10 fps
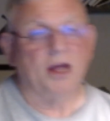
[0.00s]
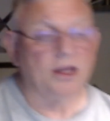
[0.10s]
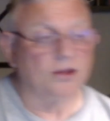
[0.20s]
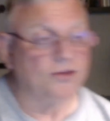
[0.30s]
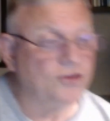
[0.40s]

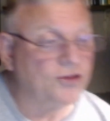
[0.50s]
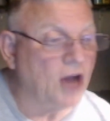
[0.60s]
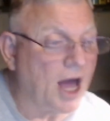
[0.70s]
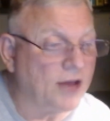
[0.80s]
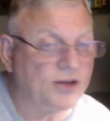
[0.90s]
in
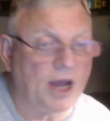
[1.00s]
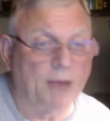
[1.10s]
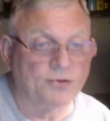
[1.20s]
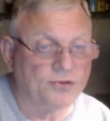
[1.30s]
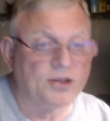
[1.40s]
John
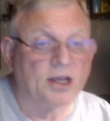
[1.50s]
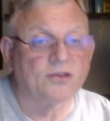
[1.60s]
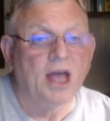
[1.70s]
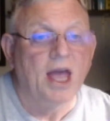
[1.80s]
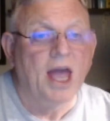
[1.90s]
chapter
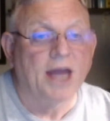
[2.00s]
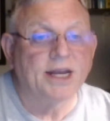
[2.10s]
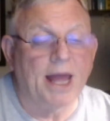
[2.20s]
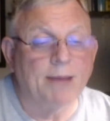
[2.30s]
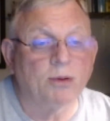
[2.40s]
6. And
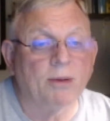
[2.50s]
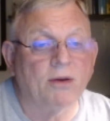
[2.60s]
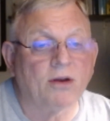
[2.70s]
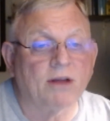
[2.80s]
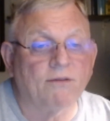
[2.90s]
today we're going to
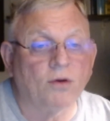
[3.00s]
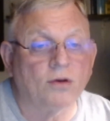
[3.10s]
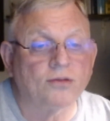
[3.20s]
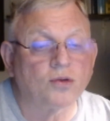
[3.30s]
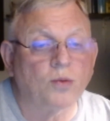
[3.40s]
look at
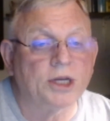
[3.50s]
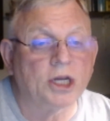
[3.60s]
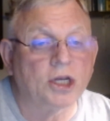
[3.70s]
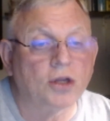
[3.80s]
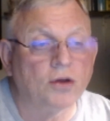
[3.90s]
verse
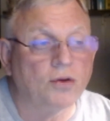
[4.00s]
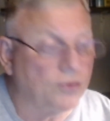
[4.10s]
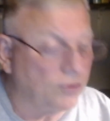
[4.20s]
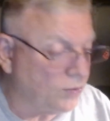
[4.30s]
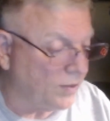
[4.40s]
22
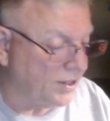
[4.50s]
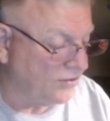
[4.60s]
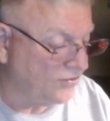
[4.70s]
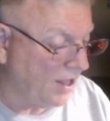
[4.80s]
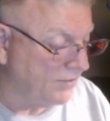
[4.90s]
through
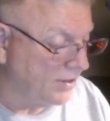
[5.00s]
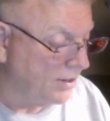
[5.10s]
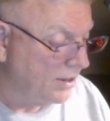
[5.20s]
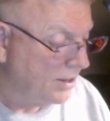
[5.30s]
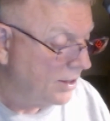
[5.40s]
27.
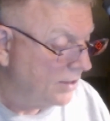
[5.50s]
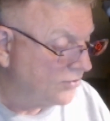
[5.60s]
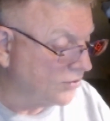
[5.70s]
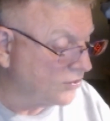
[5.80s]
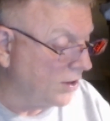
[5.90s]

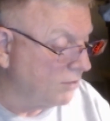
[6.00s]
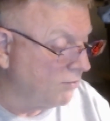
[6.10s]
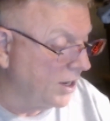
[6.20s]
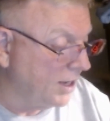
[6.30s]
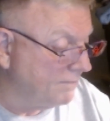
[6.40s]
So let's go ahead and
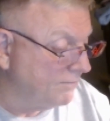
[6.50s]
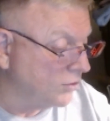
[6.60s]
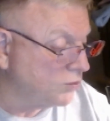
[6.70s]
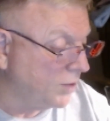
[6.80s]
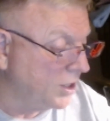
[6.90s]
read
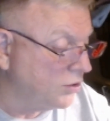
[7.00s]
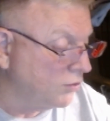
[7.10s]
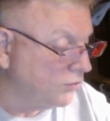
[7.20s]
verse 22 through